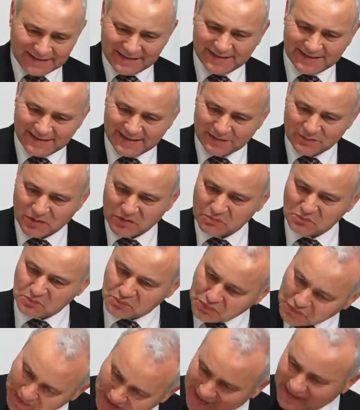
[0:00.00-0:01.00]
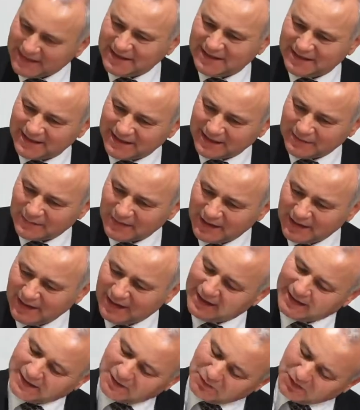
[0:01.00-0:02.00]
him, break him,
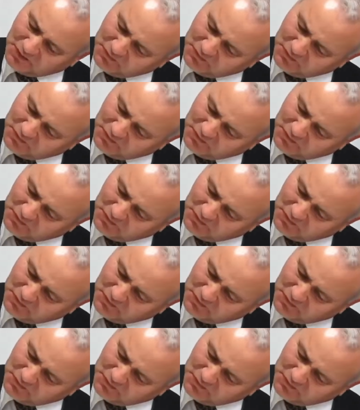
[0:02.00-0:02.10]
and they were